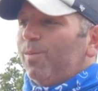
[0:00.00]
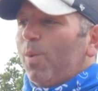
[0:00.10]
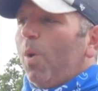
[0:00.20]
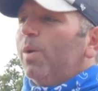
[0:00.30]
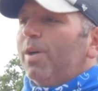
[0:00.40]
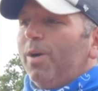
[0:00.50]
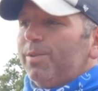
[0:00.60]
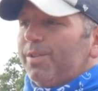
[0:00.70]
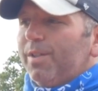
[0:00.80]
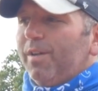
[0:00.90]
roller
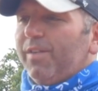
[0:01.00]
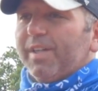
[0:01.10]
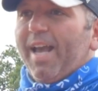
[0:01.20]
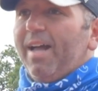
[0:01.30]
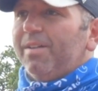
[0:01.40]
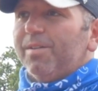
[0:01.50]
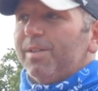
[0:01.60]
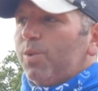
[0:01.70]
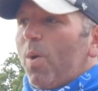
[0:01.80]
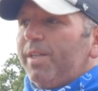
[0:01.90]
coaster of a calendar
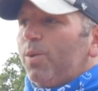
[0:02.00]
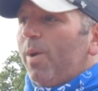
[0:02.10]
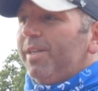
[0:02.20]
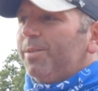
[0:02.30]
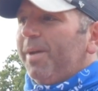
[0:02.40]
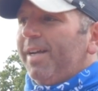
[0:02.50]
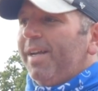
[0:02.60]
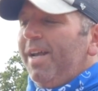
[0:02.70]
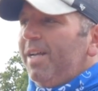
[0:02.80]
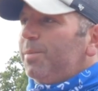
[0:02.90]
that 2020 has been.
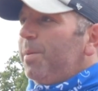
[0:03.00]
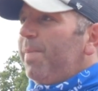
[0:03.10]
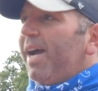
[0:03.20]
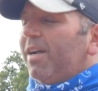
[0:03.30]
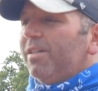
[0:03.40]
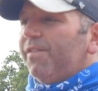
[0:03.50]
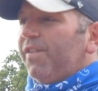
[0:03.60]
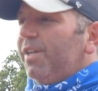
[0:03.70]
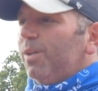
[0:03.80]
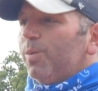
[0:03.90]
To be back on the
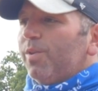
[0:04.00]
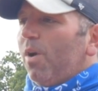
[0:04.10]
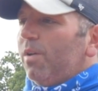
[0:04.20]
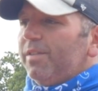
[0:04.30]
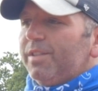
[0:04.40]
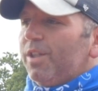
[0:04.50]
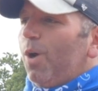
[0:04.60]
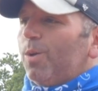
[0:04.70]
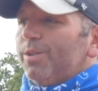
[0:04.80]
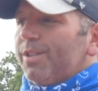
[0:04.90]
field with all these
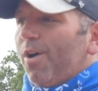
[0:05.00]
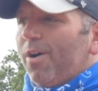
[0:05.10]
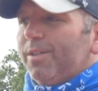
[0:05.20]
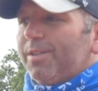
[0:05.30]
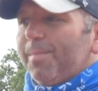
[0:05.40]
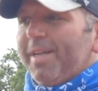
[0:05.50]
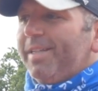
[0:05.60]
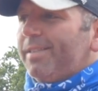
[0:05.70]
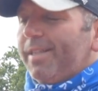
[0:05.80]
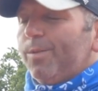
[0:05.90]
local stars, I mean,
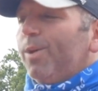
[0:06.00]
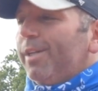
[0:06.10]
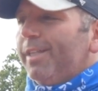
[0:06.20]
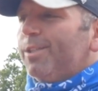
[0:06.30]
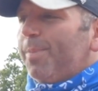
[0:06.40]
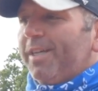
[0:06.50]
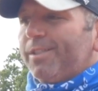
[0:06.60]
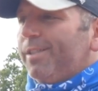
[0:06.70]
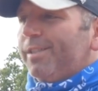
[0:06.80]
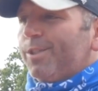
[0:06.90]
it's it really is
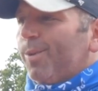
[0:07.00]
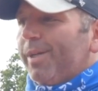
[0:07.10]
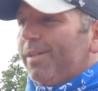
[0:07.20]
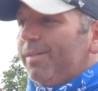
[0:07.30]
special and it's surreal.